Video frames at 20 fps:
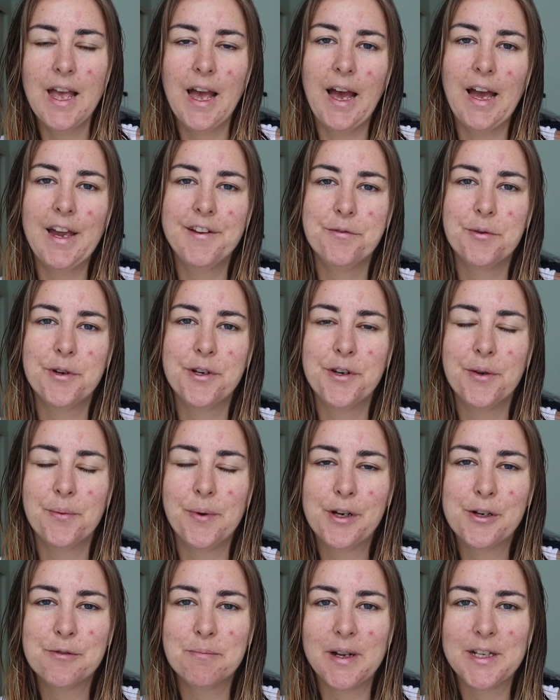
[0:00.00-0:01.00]
Hi everyone,
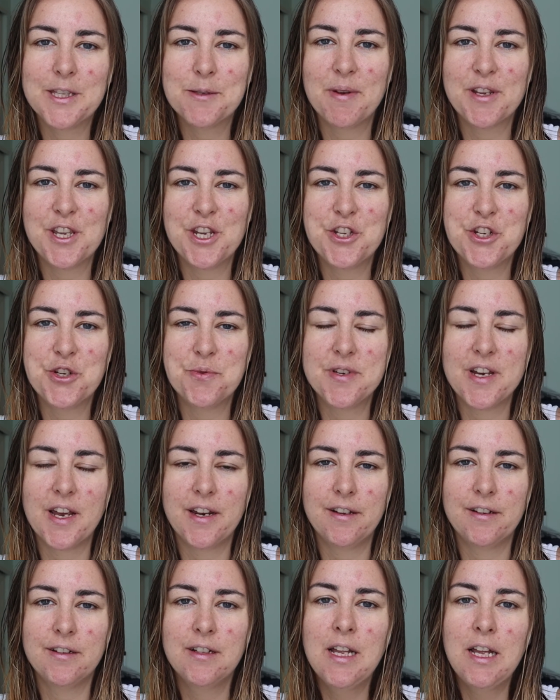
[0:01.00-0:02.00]
welcome back to my YouTube
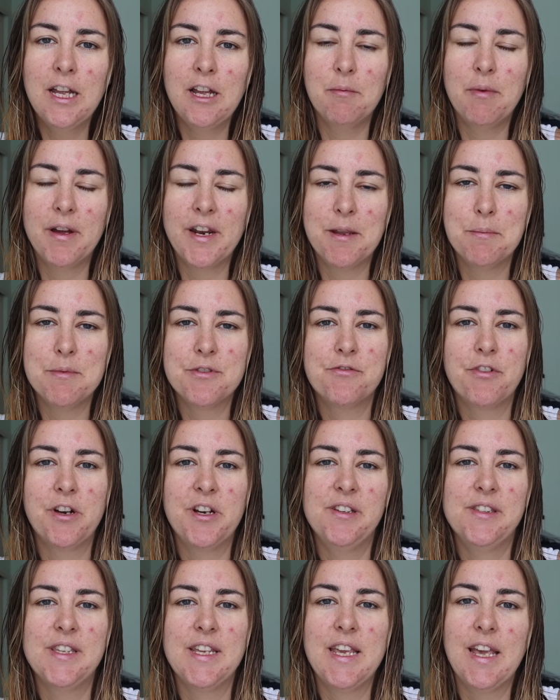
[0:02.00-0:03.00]
channel. My name is
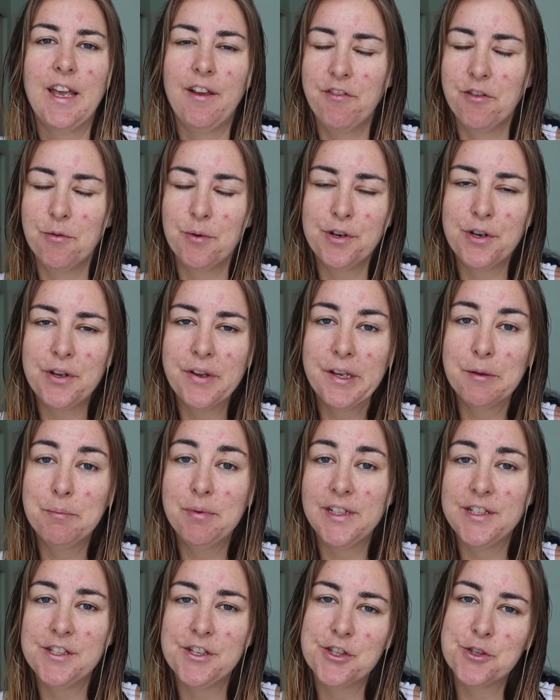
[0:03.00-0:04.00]
Rosie. If you are new here,
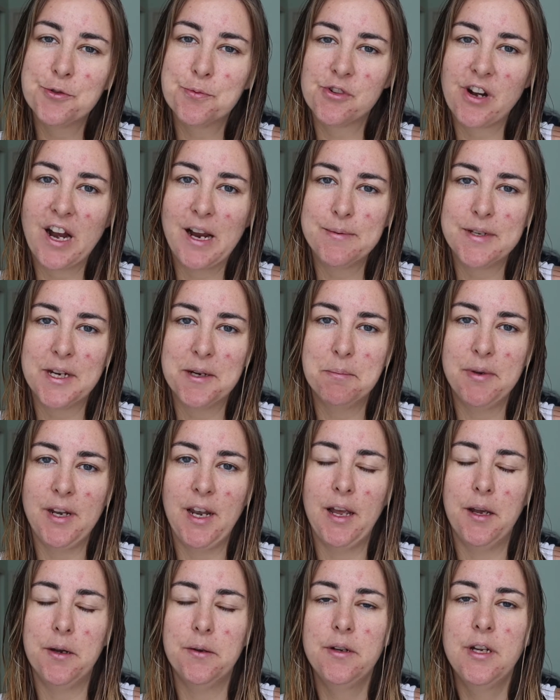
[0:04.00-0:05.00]
please do subscribe down
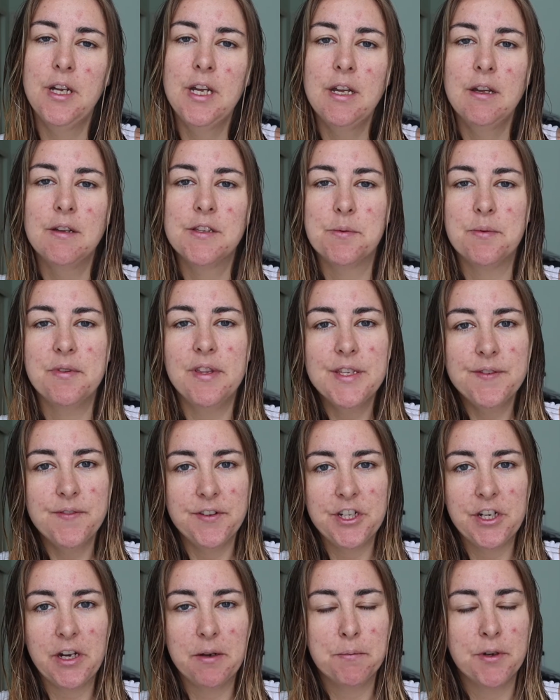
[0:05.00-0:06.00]
below. So in this
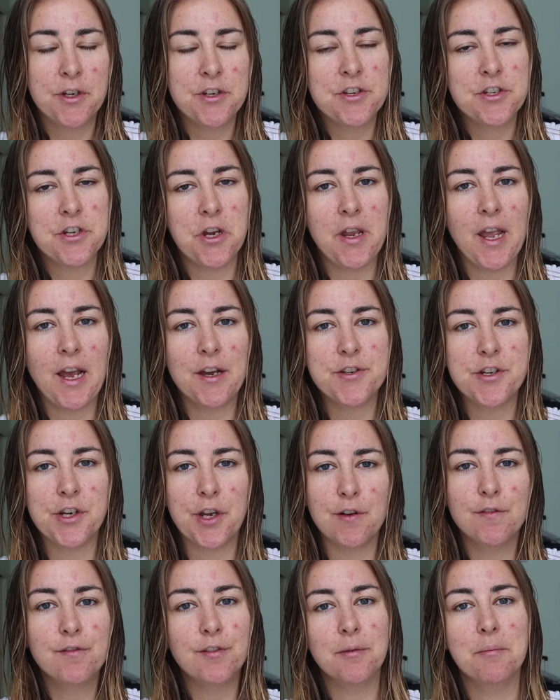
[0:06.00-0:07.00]
video, I'm going to show you how to
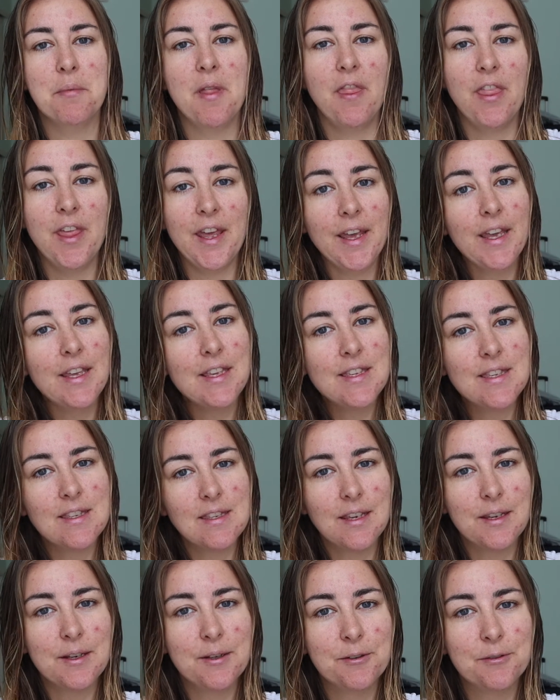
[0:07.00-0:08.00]
go from
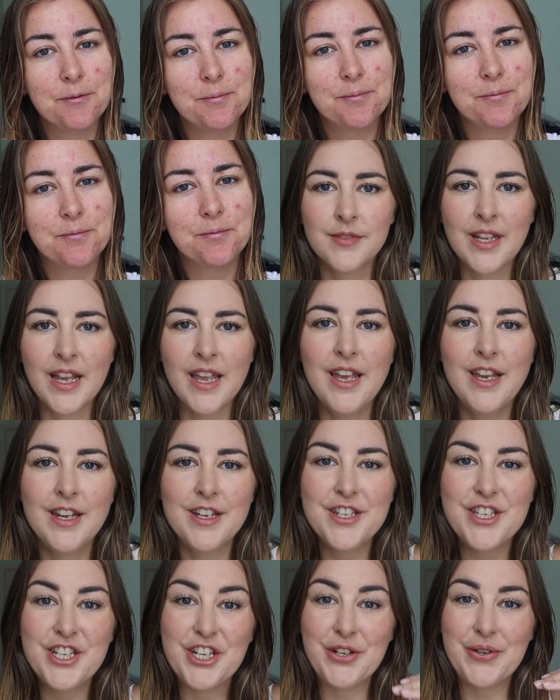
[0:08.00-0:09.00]
this
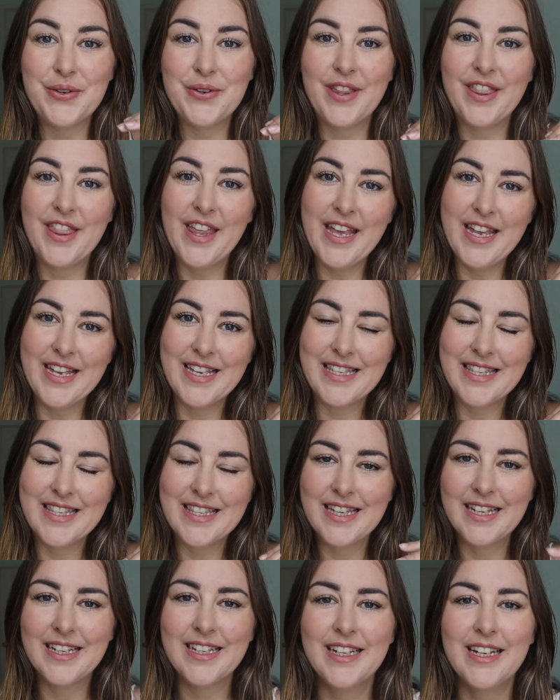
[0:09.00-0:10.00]
to
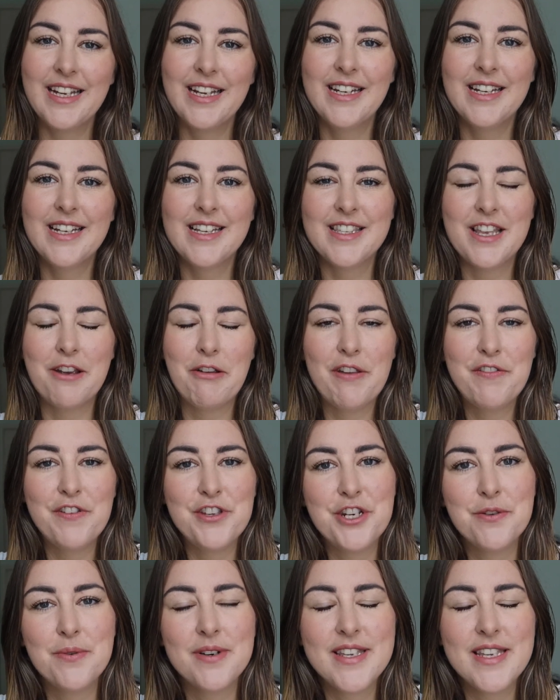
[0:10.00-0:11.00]
this. So if
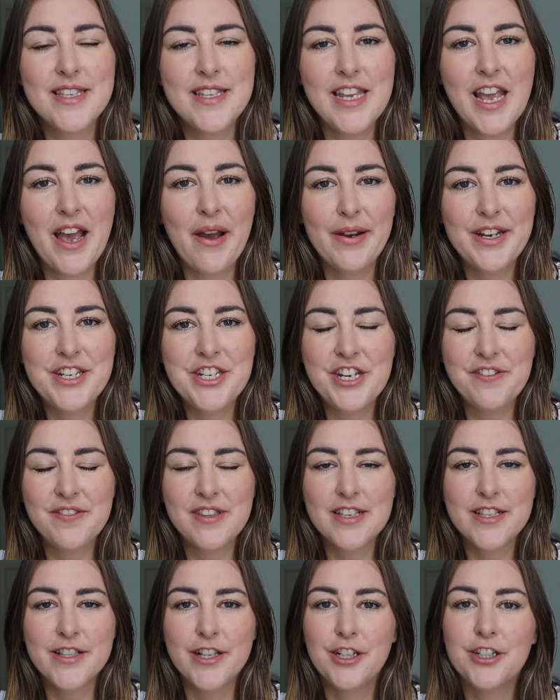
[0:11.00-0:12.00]
you do want to see how I achieve
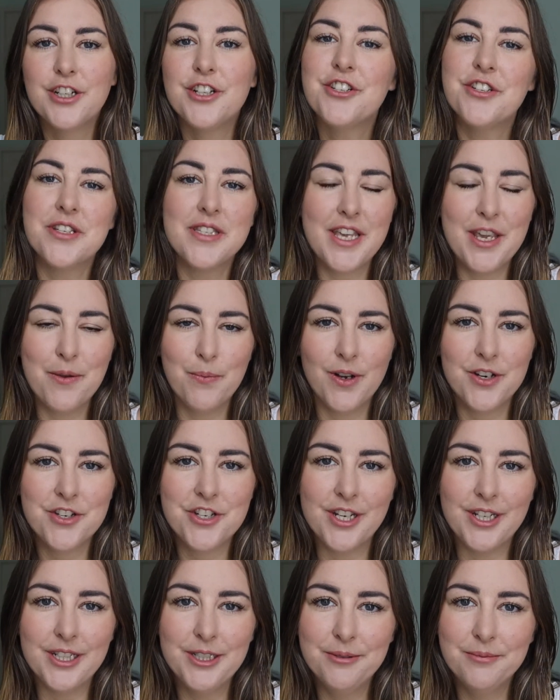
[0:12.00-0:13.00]
this look, just keep
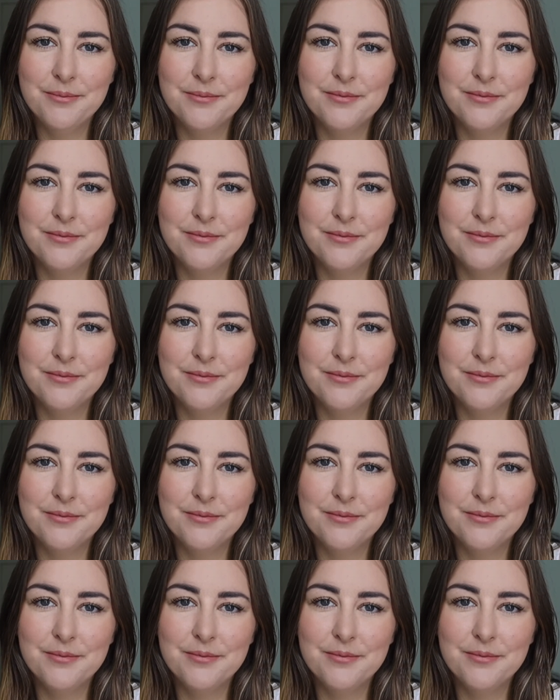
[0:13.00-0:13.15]
watching.